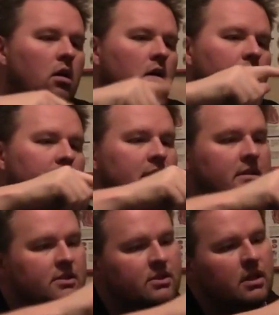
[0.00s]
on
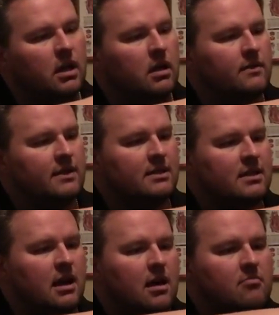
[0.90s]
this uh, this
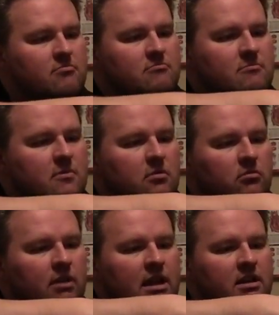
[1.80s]
top
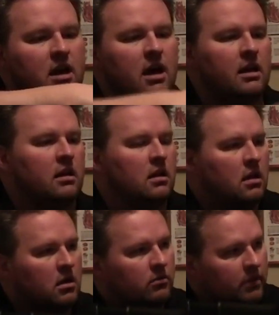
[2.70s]
red dot
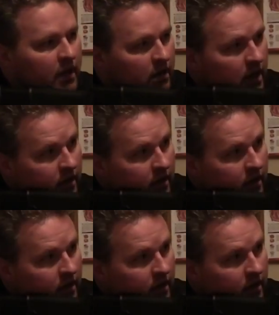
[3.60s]
without